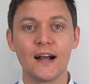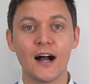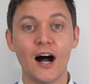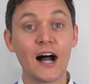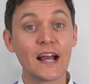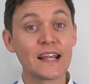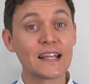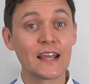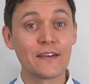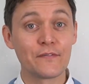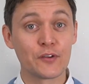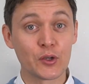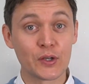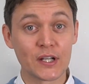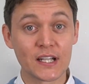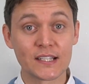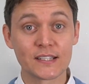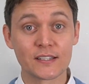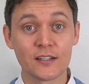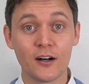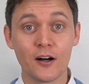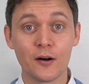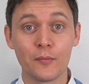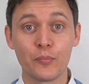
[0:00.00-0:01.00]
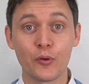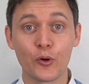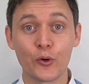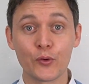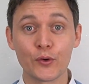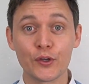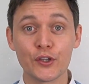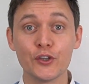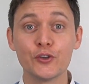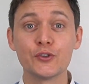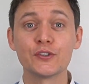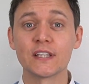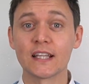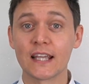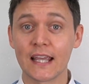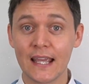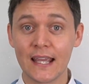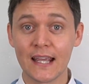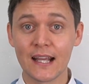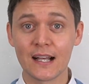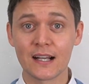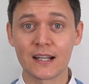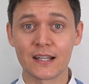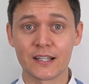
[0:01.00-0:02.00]
I gave you an example using
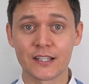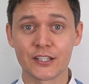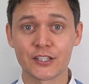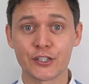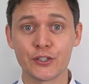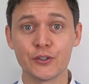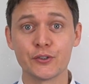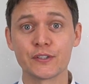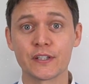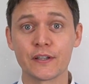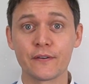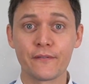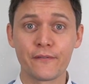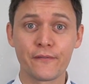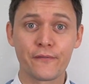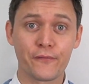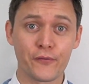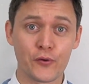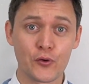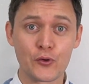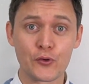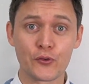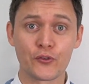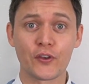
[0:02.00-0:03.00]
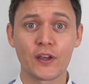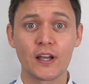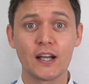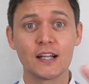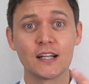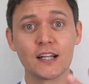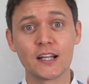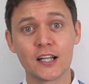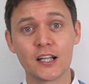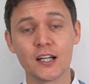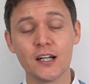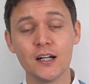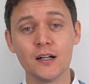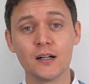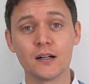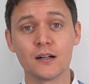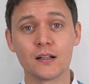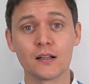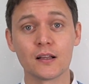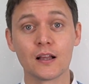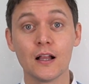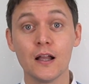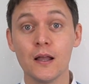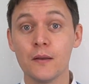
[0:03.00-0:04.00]
English, using fruit and
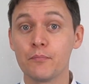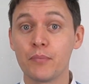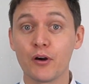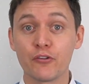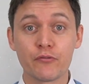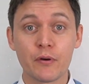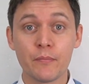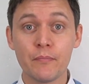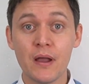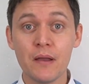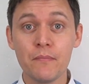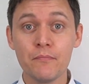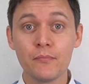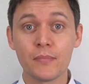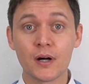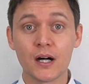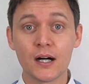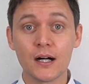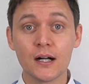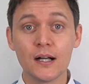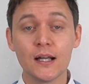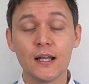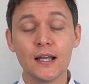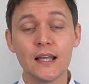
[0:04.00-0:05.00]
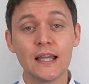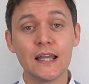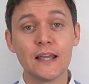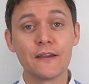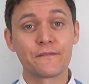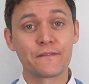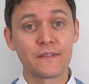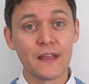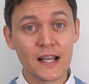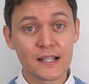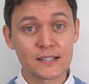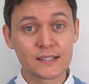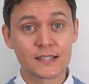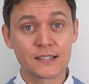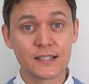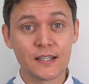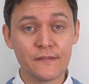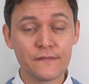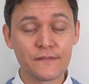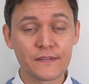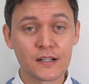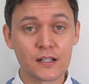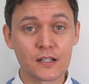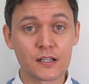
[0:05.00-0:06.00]
girl. But remember, if that's
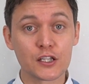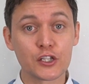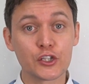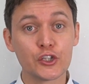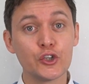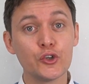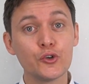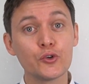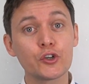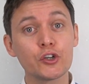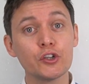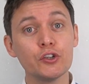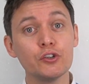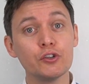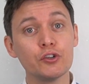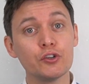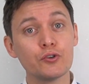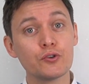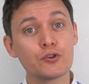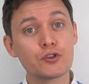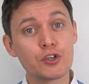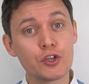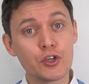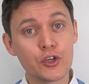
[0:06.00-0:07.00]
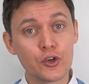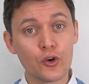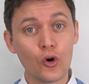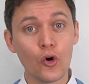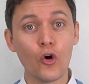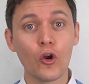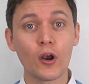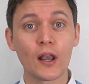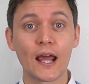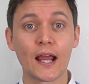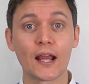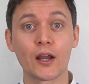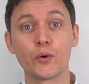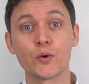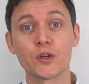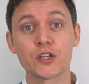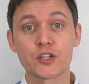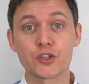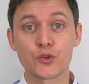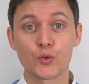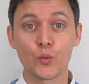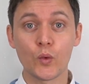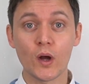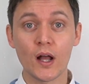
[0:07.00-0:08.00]
difficult, you can use your language
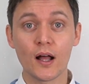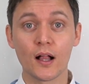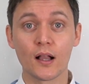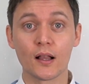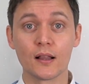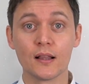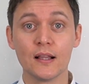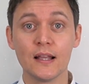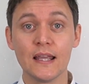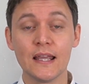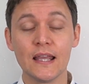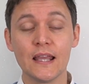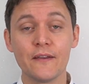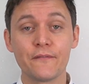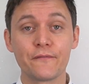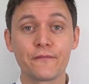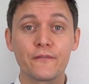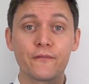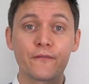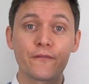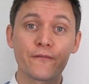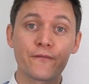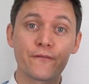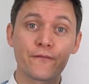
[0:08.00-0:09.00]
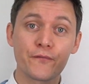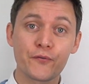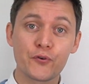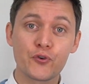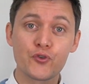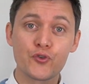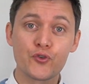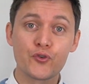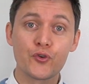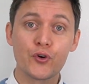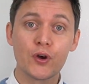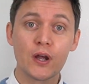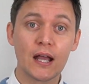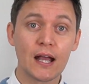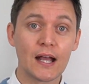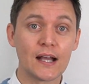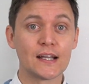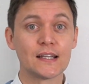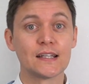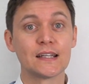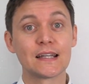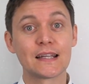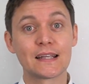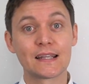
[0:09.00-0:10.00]
as well. If fru
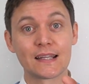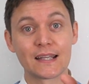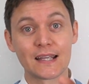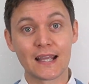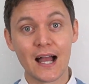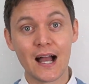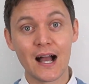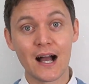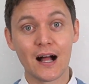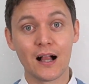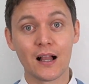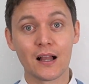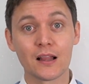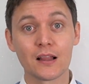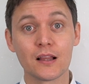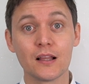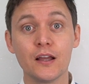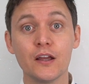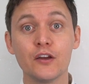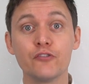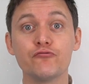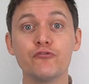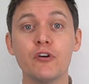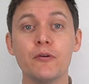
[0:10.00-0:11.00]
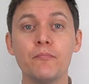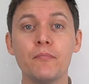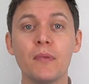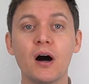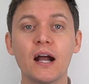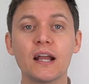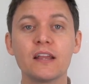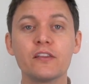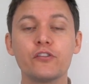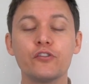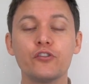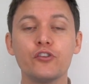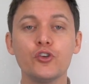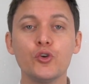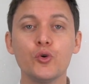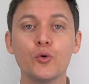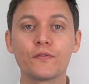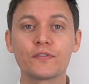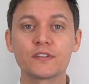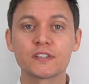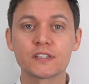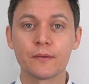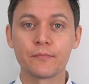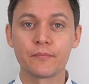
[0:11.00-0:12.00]
and gal remind you
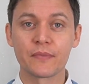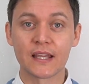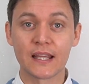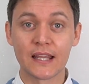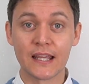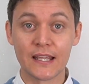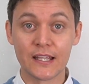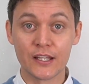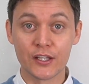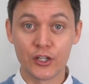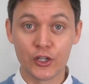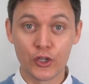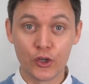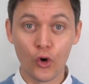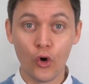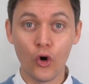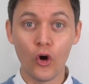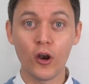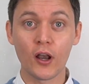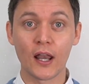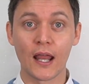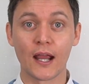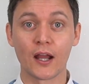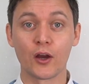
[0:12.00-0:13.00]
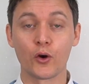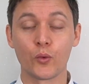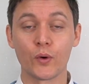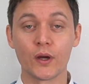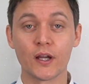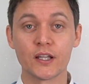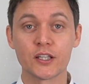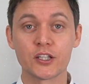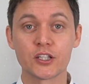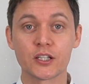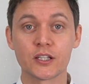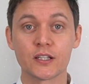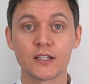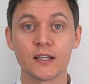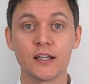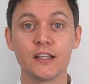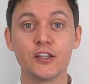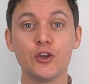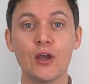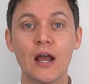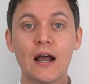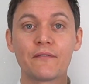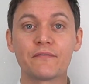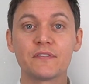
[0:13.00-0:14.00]
of something in your language
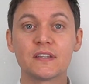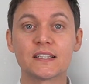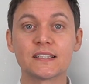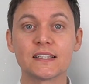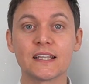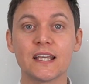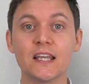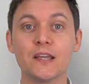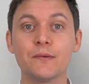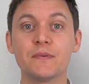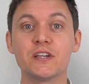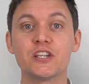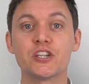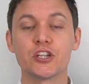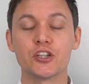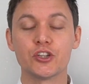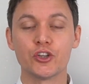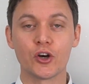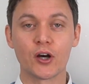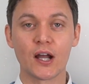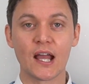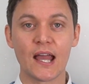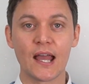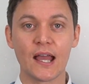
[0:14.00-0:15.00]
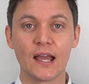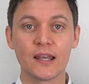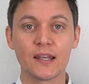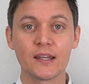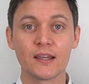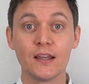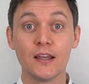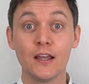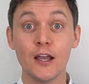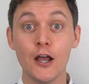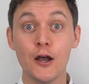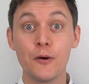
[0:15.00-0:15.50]
and you have this image in your head,